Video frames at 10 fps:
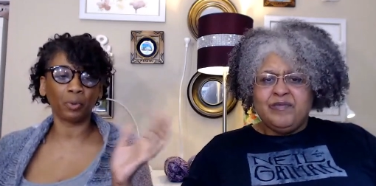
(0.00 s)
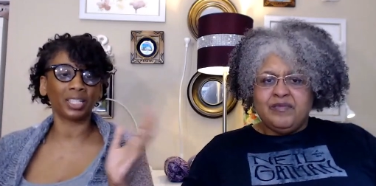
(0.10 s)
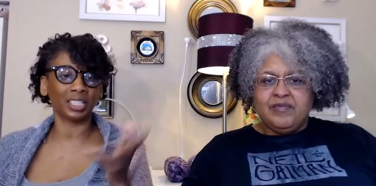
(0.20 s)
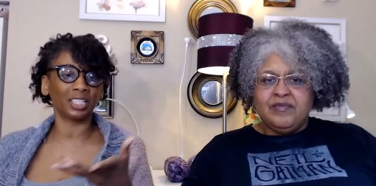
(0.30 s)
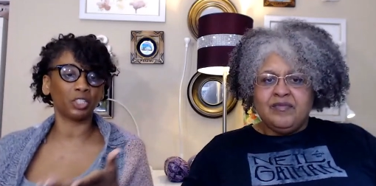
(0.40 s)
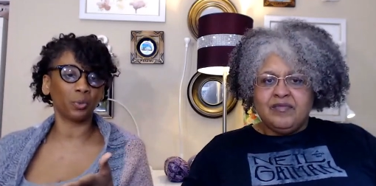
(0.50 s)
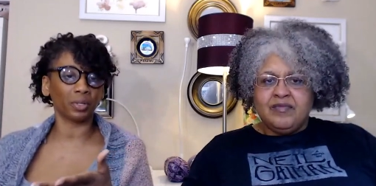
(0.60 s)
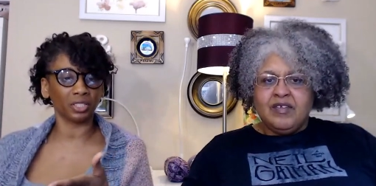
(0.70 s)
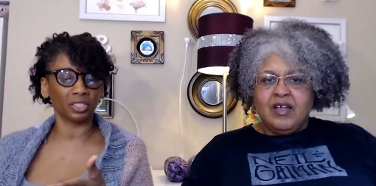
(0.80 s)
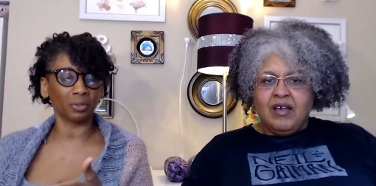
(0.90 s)
Speaker 1: what it is you
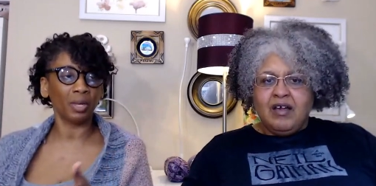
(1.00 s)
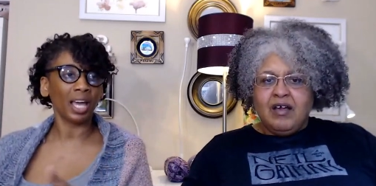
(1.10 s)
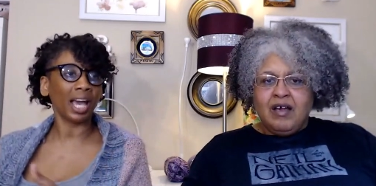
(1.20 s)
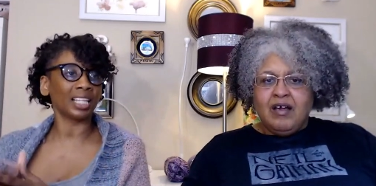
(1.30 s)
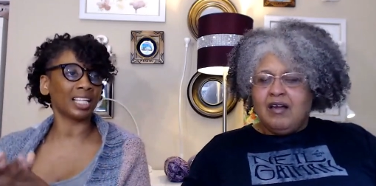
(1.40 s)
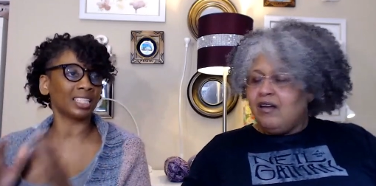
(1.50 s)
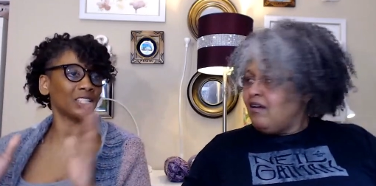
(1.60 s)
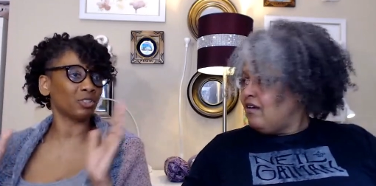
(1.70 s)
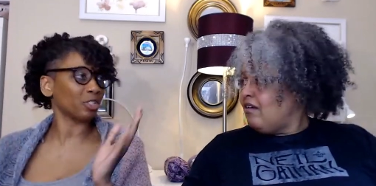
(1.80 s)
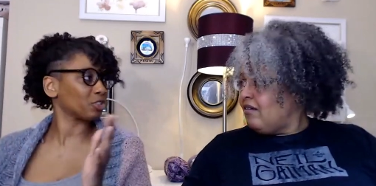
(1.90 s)
want to do. I like
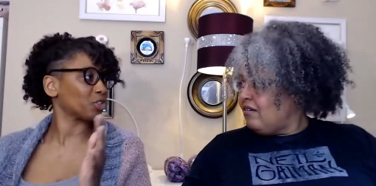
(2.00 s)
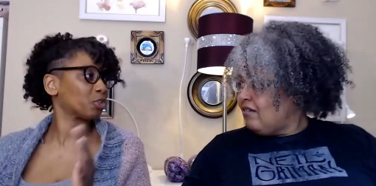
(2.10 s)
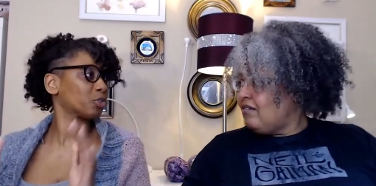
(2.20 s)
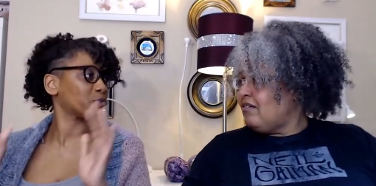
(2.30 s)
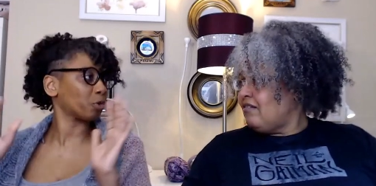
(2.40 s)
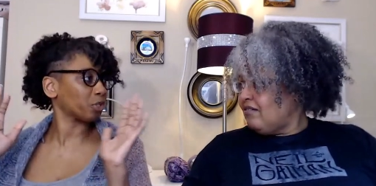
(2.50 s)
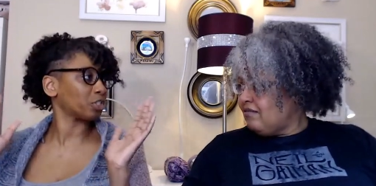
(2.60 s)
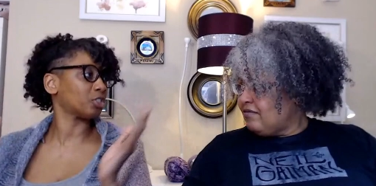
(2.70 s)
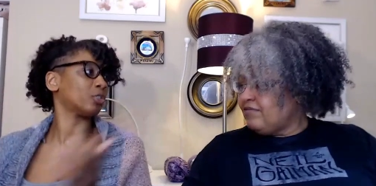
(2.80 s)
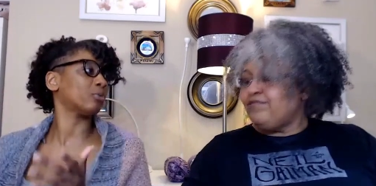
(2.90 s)
that trunk shows
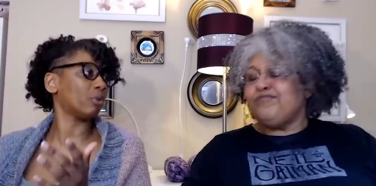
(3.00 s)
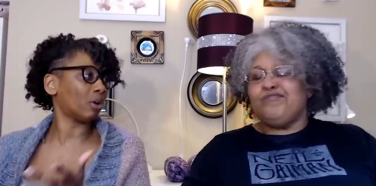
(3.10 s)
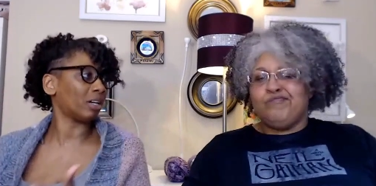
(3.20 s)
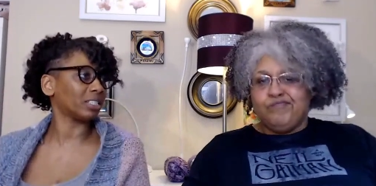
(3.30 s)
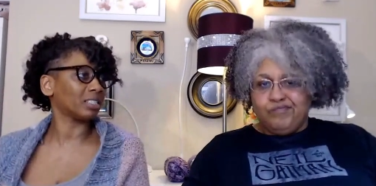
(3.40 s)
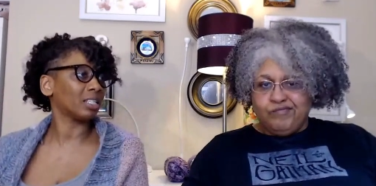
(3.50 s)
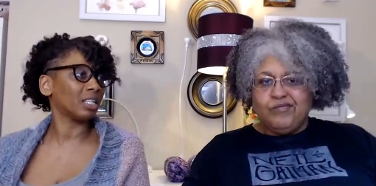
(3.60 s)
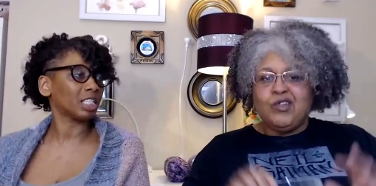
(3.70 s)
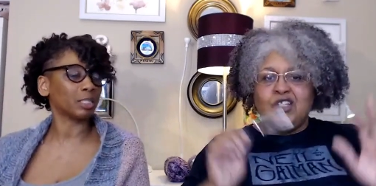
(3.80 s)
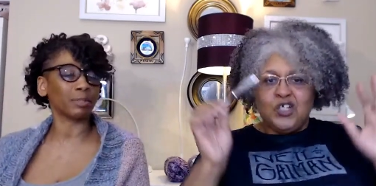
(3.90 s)
focus you on
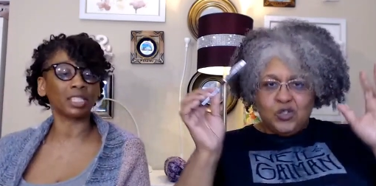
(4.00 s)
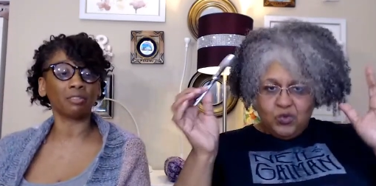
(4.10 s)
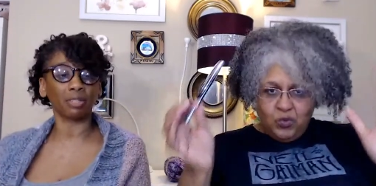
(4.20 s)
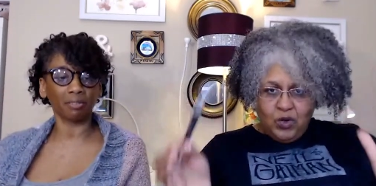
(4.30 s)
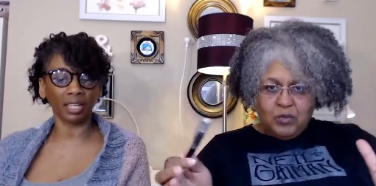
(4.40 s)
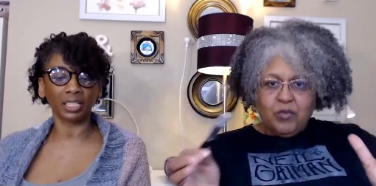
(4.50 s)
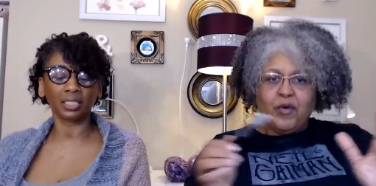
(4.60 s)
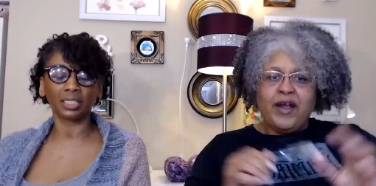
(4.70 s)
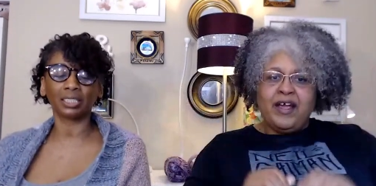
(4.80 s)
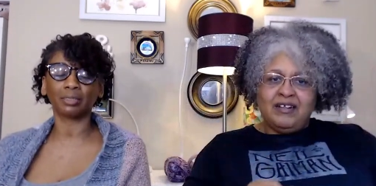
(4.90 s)
Just specific one vendors.
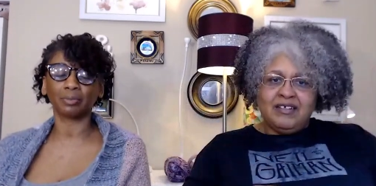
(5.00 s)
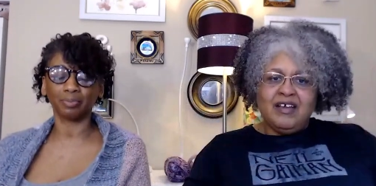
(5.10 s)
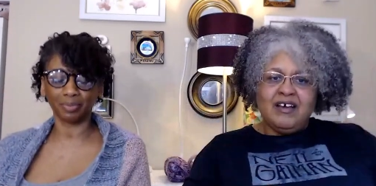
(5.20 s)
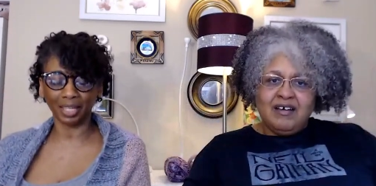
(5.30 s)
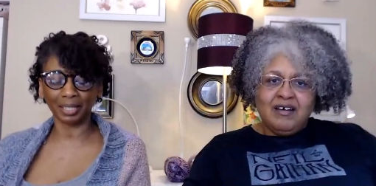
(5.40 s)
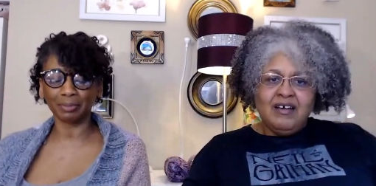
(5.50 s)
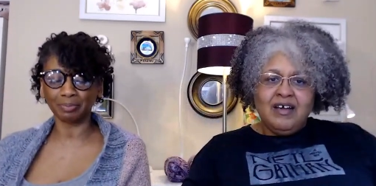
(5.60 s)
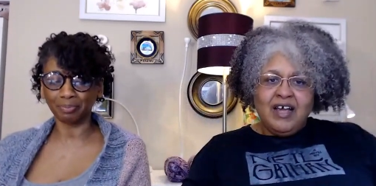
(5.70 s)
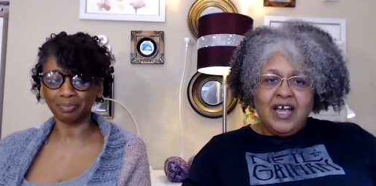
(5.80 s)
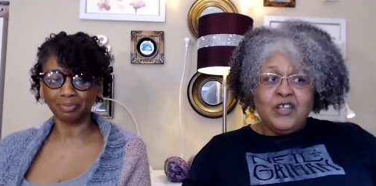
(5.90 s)
brand, yeah. yeah.
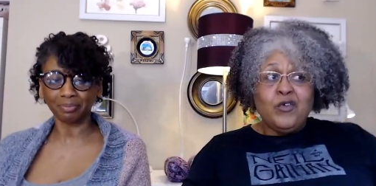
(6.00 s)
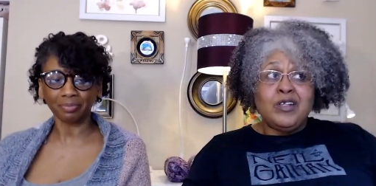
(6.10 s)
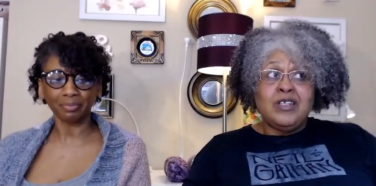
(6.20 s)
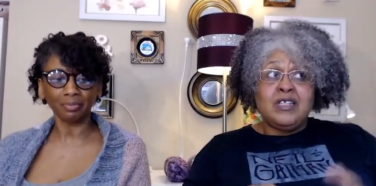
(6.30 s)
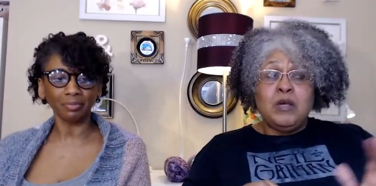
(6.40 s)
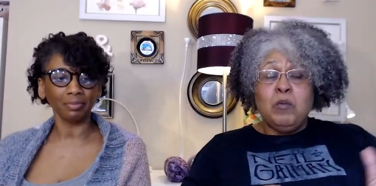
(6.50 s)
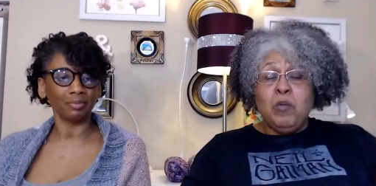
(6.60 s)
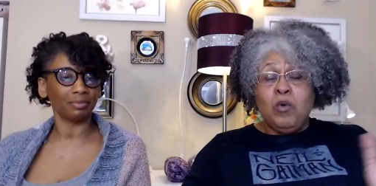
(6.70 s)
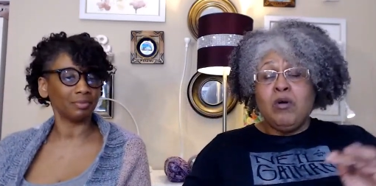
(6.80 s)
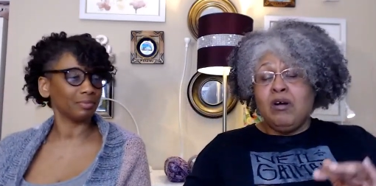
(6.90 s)
Speaker 2: And you can see
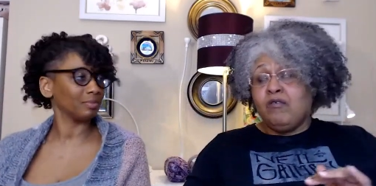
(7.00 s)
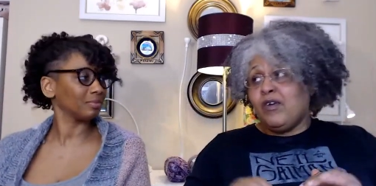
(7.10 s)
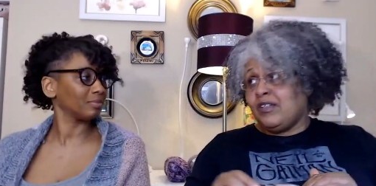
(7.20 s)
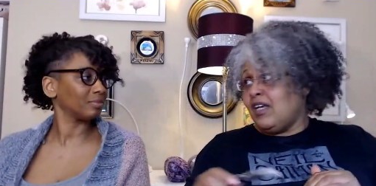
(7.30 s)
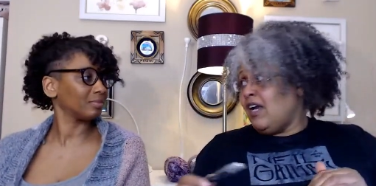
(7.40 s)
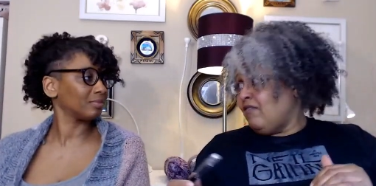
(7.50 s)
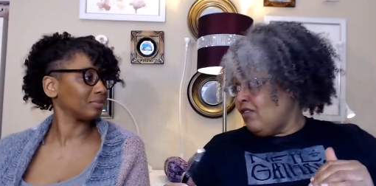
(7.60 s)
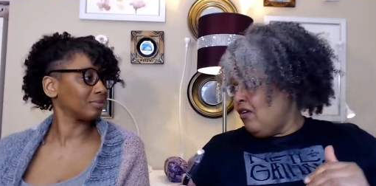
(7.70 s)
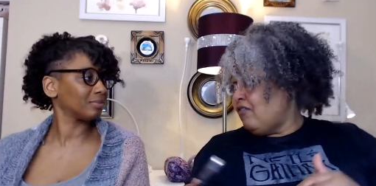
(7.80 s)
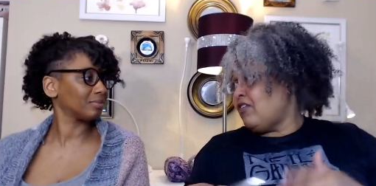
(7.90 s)
more of what they have
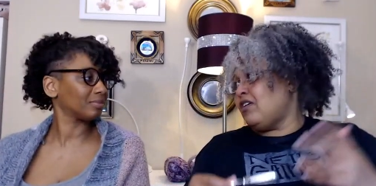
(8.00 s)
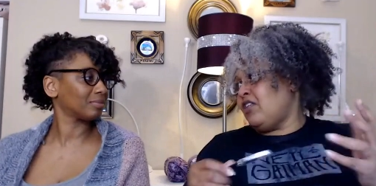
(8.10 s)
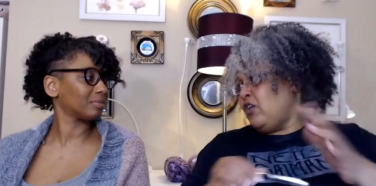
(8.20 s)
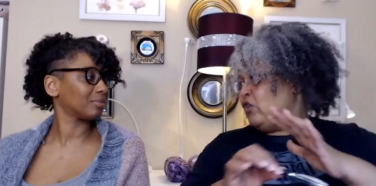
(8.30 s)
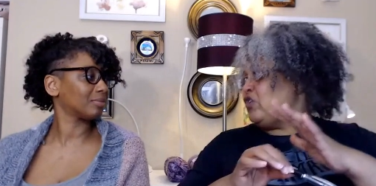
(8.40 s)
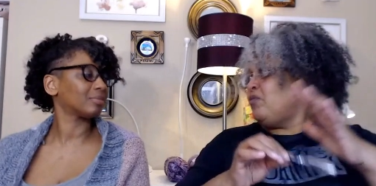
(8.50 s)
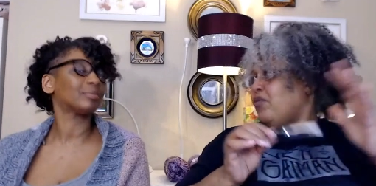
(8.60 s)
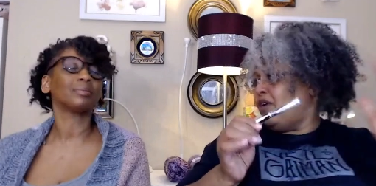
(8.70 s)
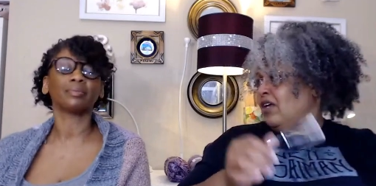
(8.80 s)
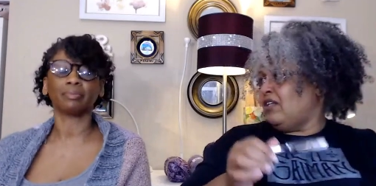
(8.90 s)
to offer because they usually
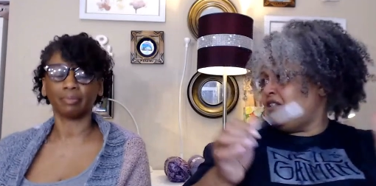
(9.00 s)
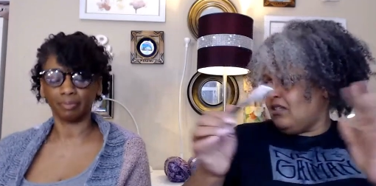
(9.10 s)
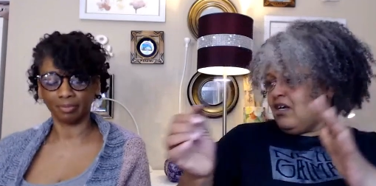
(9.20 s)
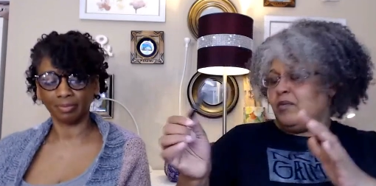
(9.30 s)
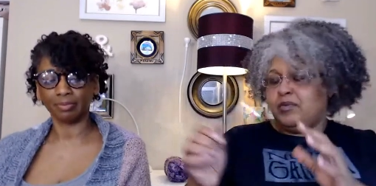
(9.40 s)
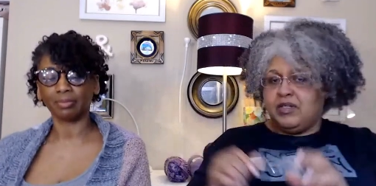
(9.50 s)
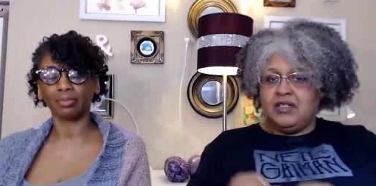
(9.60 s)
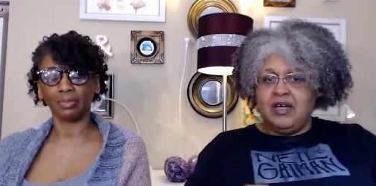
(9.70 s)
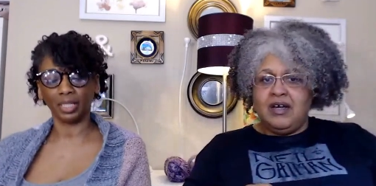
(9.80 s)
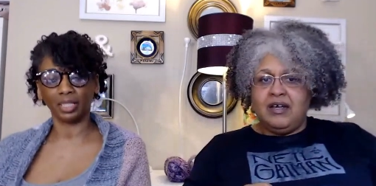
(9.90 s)
bring at least a couple of
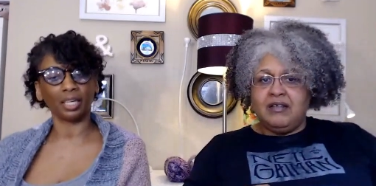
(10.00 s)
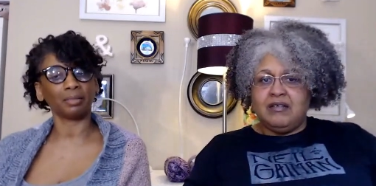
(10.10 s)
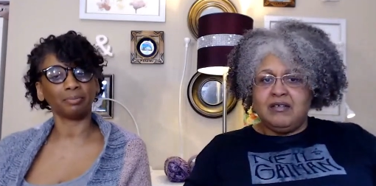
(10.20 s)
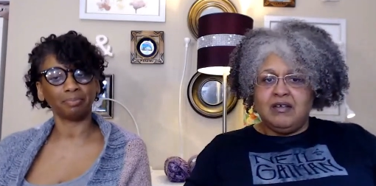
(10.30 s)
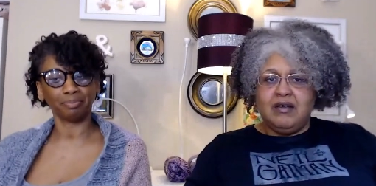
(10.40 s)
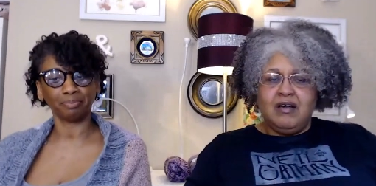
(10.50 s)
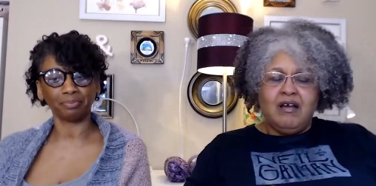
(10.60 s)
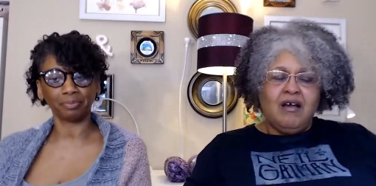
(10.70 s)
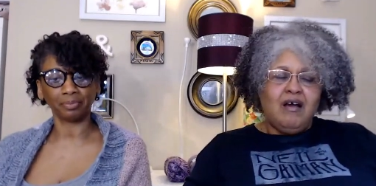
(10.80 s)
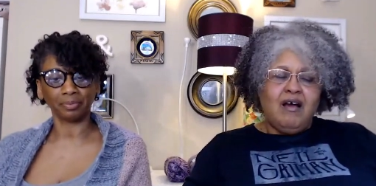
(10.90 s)
lines.
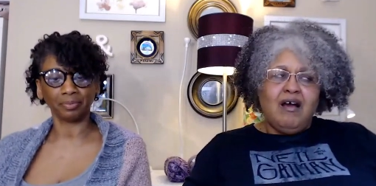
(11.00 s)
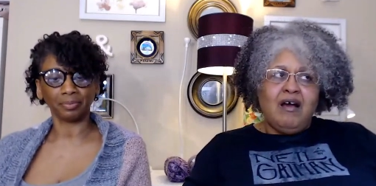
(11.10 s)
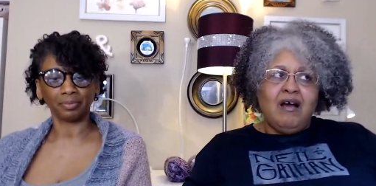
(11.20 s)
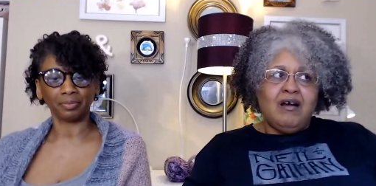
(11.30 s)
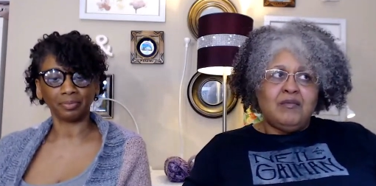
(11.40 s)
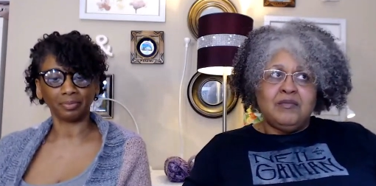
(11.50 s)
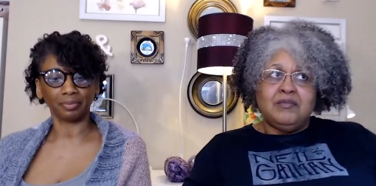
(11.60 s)
Yeah. Um